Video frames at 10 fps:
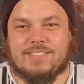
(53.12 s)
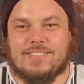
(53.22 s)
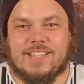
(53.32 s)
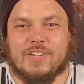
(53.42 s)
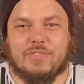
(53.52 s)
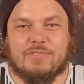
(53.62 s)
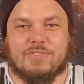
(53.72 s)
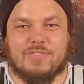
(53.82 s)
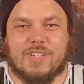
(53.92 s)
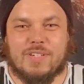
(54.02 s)
I
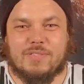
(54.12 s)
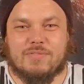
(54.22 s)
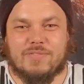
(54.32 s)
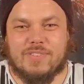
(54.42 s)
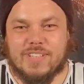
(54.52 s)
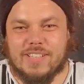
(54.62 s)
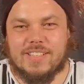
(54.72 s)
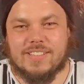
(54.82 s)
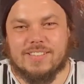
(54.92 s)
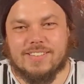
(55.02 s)
don't
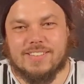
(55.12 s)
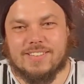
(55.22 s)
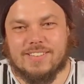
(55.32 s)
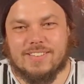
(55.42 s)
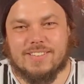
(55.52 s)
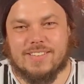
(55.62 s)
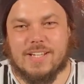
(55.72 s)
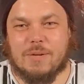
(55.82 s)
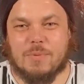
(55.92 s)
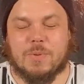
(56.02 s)
feel
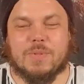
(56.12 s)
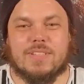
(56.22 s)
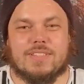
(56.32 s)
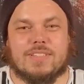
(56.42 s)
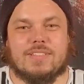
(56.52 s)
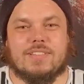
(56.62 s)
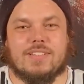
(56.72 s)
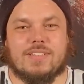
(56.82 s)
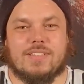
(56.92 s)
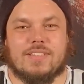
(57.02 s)
like I'm always
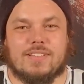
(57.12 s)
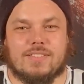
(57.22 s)
like that.